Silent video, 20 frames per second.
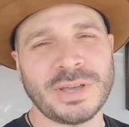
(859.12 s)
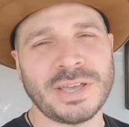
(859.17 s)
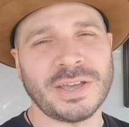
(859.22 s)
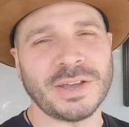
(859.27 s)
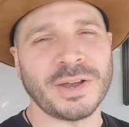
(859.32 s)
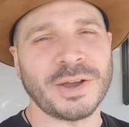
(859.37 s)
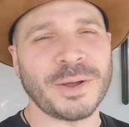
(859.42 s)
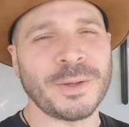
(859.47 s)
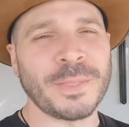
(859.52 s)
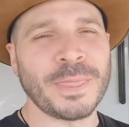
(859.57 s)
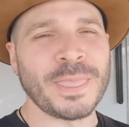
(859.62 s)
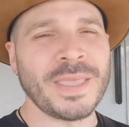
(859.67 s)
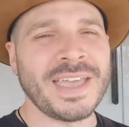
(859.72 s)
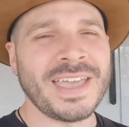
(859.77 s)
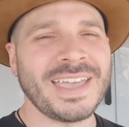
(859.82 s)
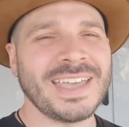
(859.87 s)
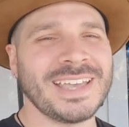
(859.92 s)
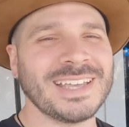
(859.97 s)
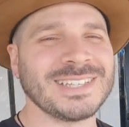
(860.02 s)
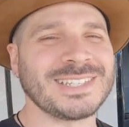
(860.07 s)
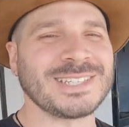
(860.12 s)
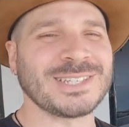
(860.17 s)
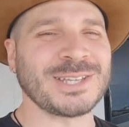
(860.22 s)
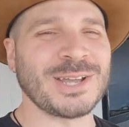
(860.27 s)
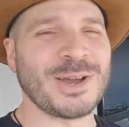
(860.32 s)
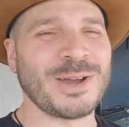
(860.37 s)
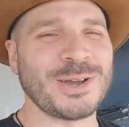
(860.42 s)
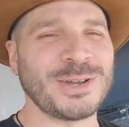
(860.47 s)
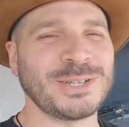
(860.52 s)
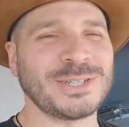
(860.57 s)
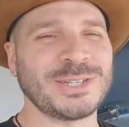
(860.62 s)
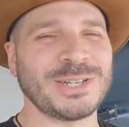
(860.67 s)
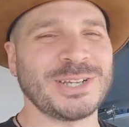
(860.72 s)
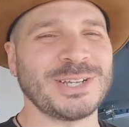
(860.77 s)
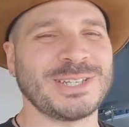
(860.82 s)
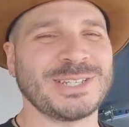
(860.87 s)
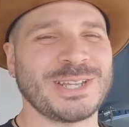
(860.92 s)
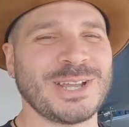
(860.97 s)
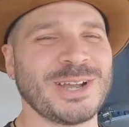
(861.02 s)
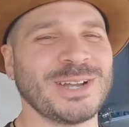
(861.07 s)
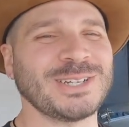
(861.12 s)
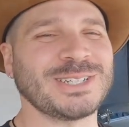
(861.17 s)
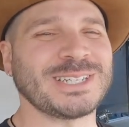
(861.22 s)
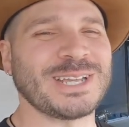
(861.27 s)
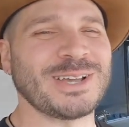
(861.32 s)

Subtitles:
here is Serge. Serge,